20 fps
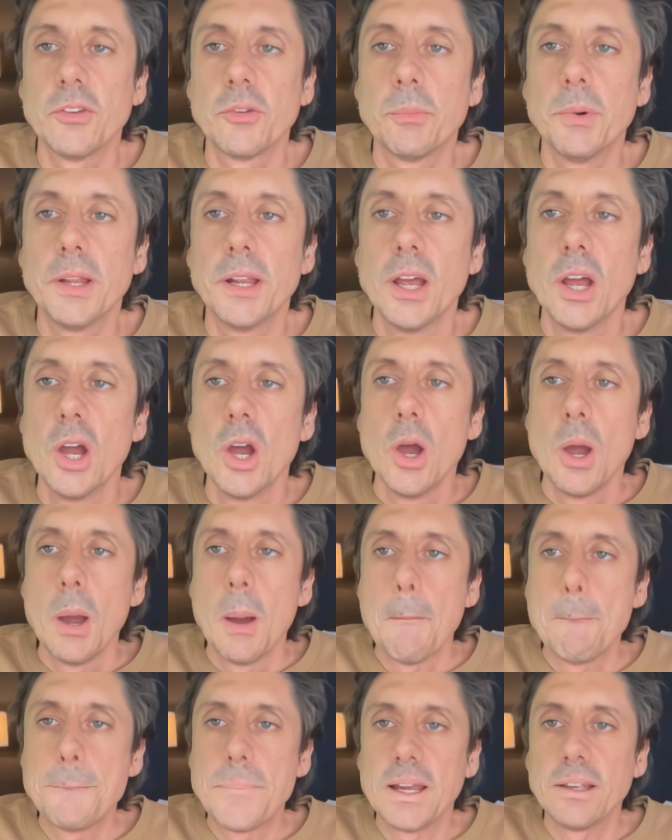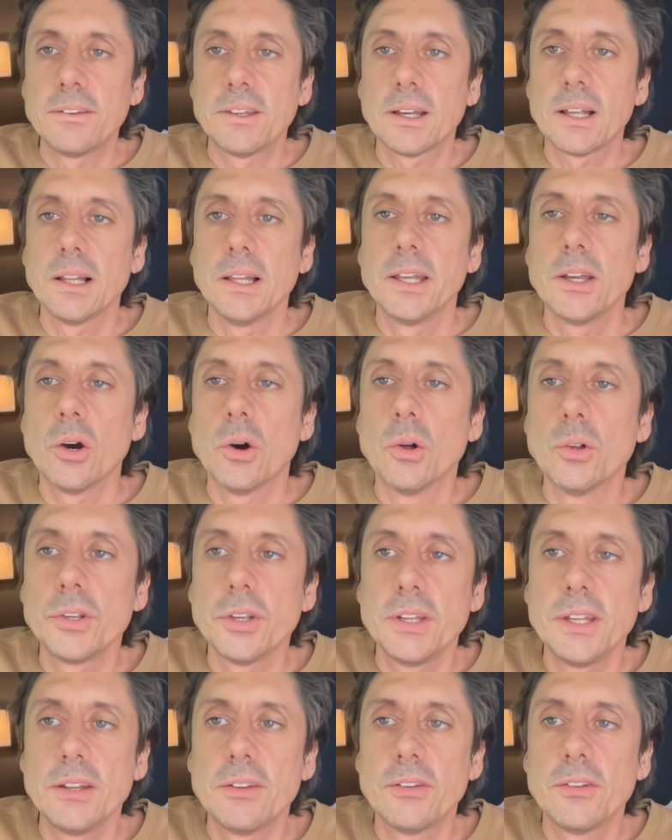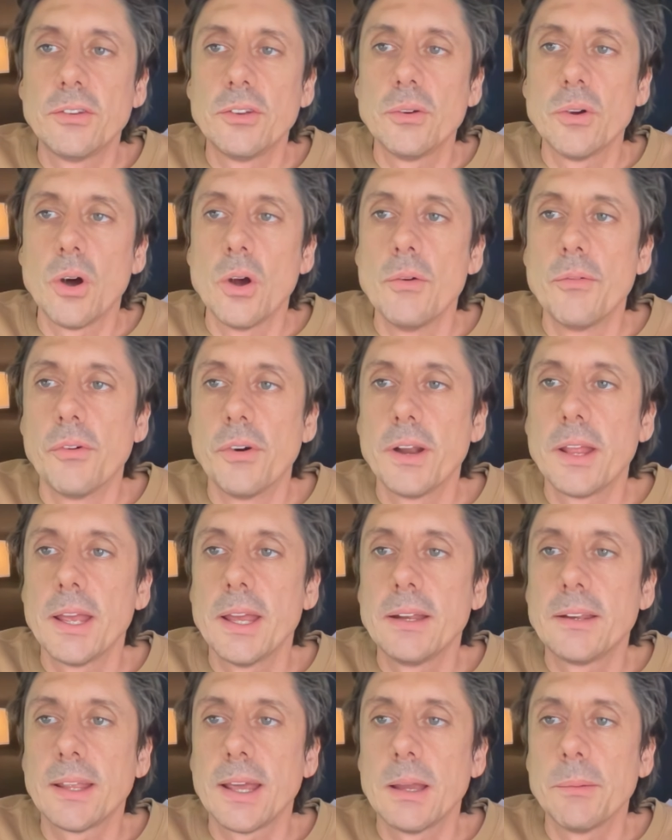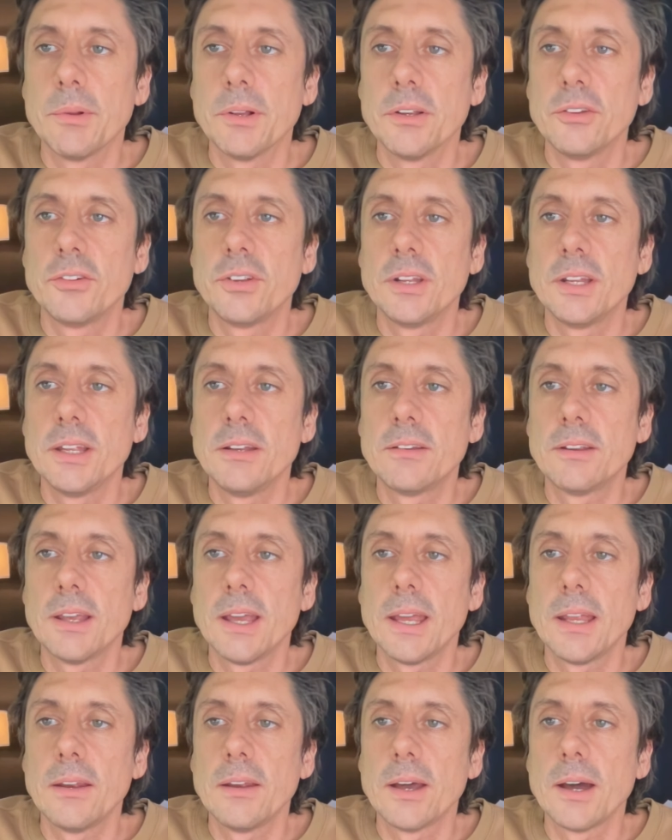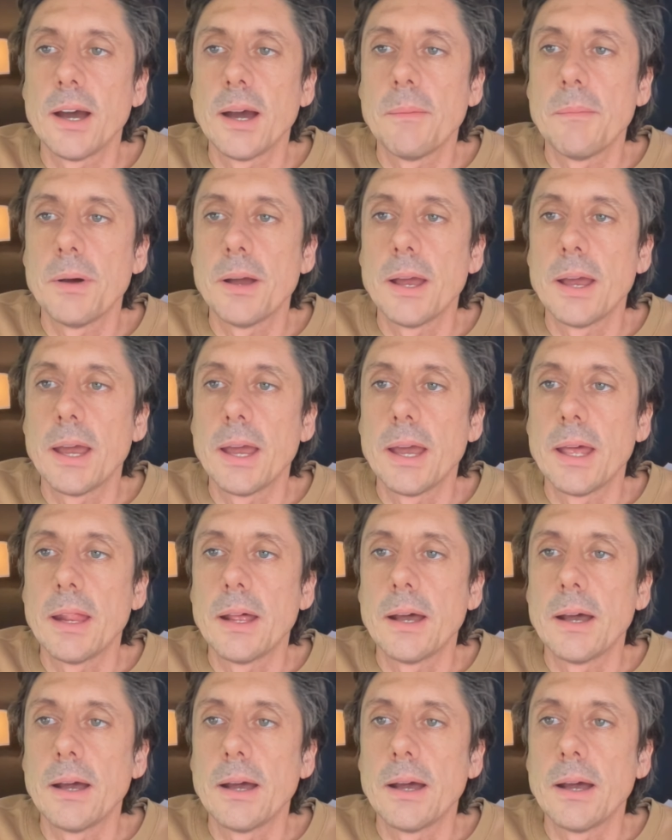But basically, all you need to do over at Airtable is you need to end up at